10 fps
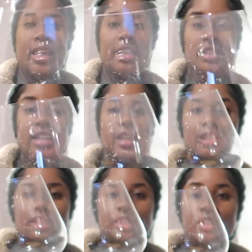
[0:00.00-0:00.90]
Isn't it
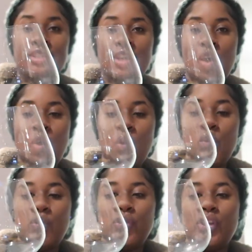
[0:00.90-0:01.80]

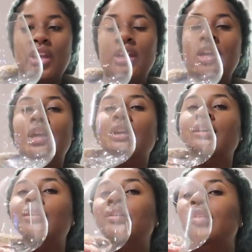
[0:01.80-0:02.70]
so
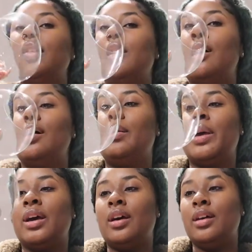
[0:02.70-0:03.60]
freaking, oh
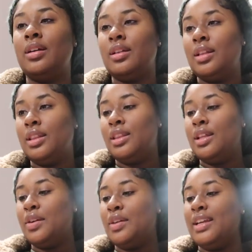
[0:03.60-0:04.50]
my God,
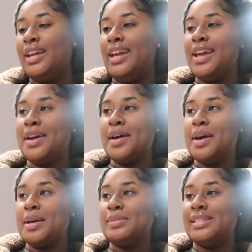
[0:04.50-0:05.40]
literally
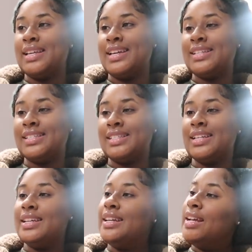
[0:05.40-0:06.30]
obsessed.
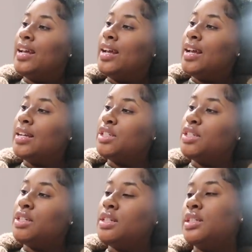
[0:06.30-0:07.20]
I
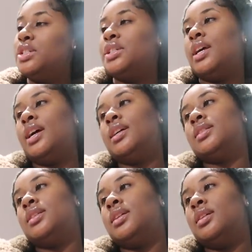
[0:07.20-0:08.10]
should have
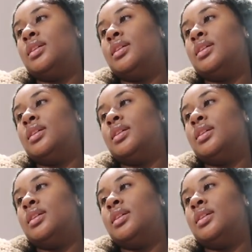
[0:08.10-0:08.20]
checked.